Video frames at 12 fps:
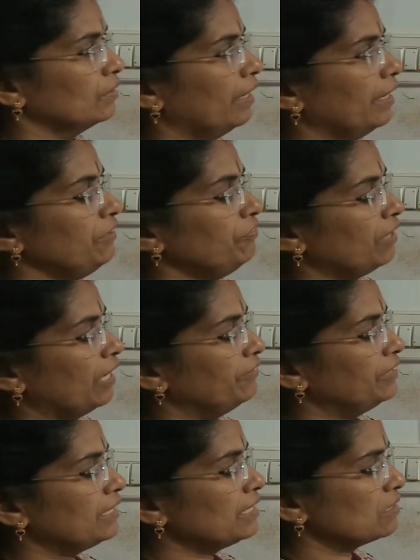And 5
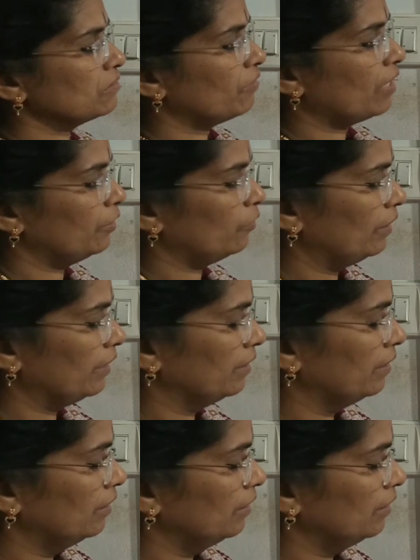it is 1 only.